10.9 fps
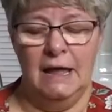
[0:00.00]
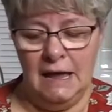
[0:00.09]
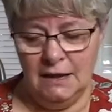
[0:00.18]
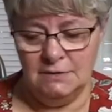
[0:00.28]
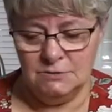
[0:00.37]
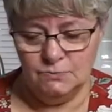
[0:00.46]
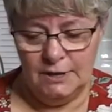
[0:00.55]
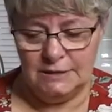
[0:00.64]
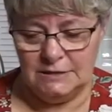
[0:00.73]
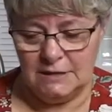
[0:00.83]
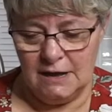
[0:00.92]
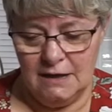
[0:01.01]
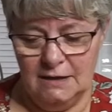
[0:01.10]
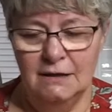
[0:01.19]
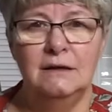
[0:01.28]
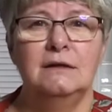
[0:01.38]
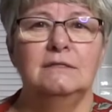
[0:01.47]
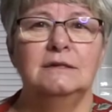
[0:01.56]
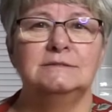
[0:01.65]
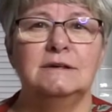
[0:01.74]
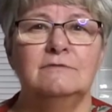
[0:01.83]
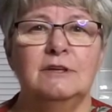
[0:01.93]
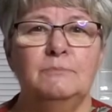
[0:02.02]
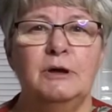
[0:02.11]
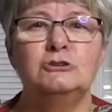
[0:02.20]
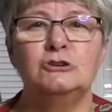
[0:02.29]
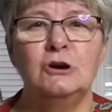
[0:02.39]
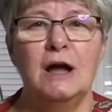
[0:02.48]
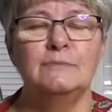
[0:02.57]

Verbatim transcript: end with uh, this lovely picture.